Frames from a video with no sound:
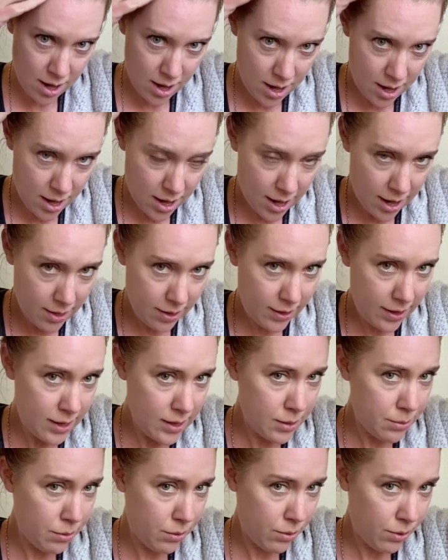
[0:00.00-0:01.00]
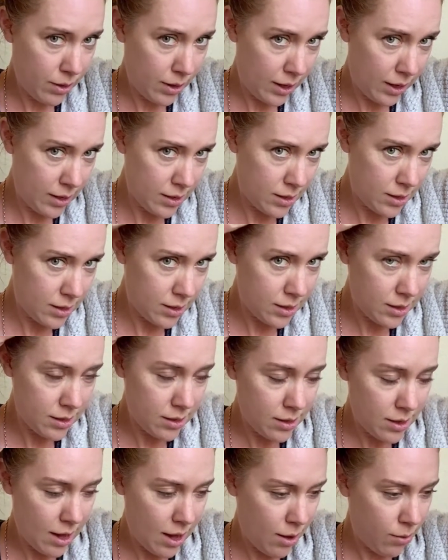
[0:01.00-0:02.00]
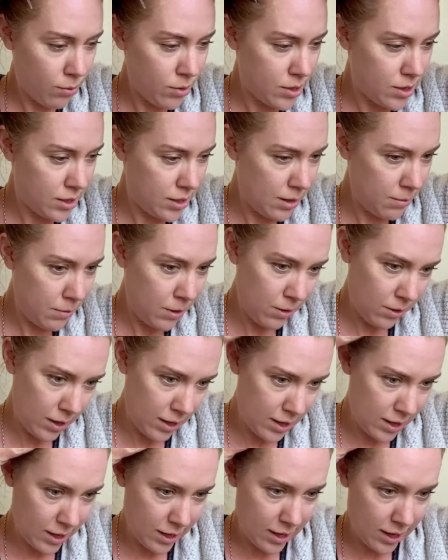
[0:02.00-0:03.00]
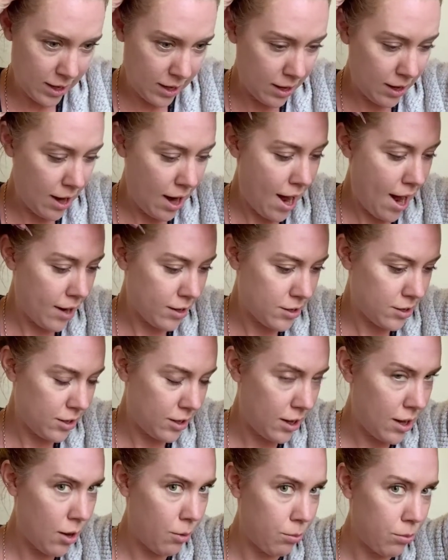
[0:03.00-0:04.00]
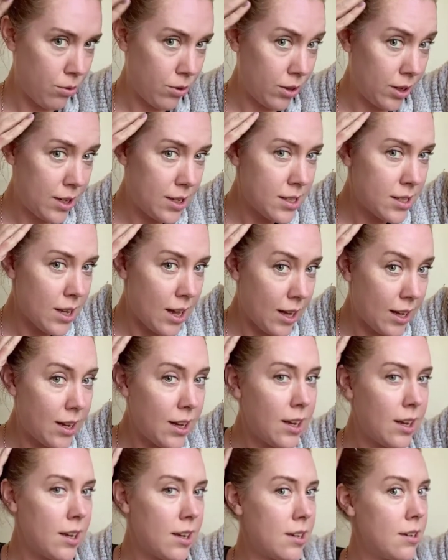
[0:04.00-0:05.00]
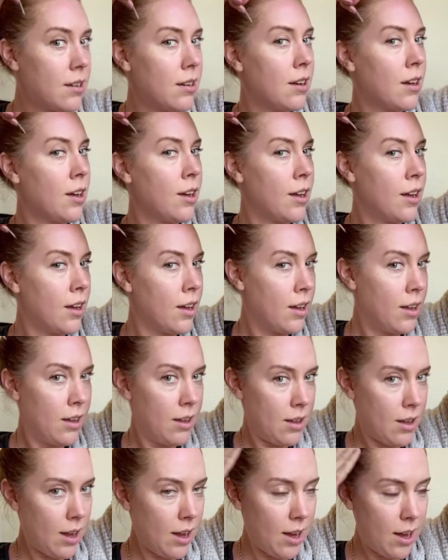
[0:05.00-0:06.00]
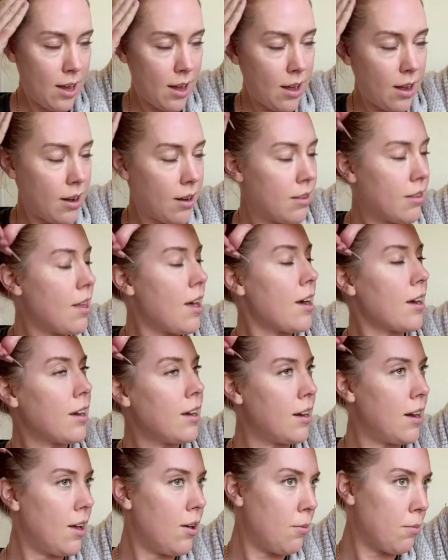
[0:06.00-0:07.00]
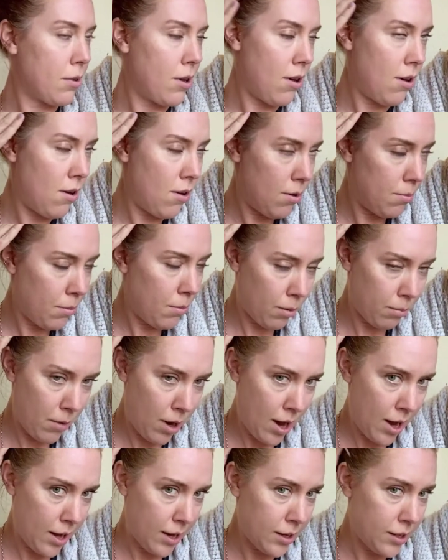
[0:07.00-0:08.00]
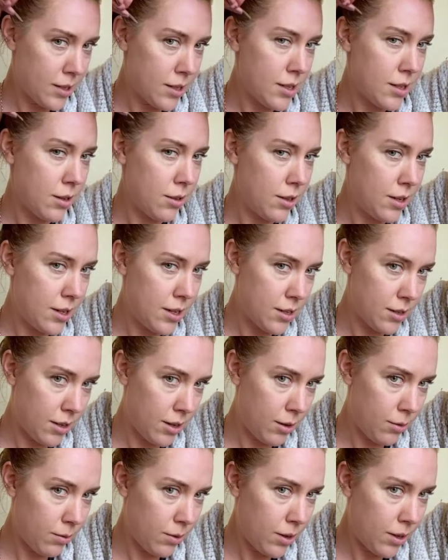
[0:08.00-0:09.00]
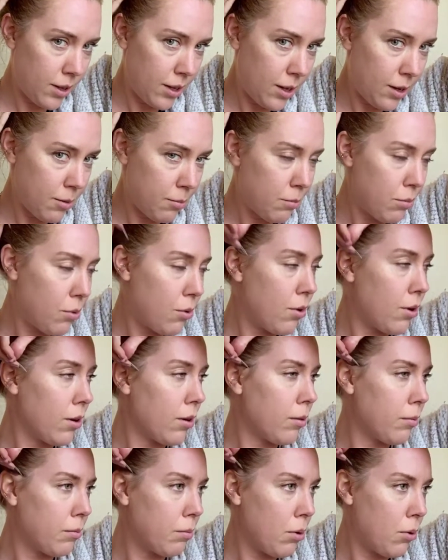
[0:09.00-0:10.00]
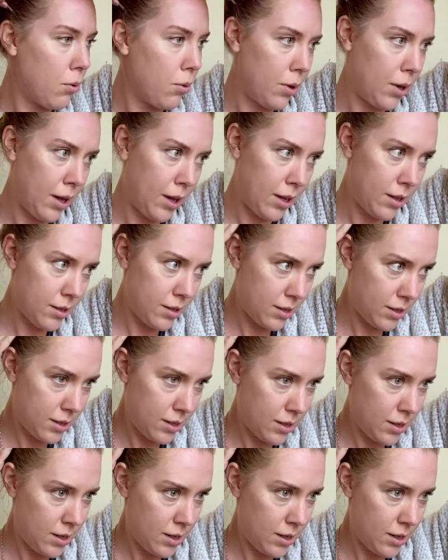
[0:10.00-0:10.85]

And these points that we're stimulating here actually help release that heat, and that can help calm our minds. So these are really important points.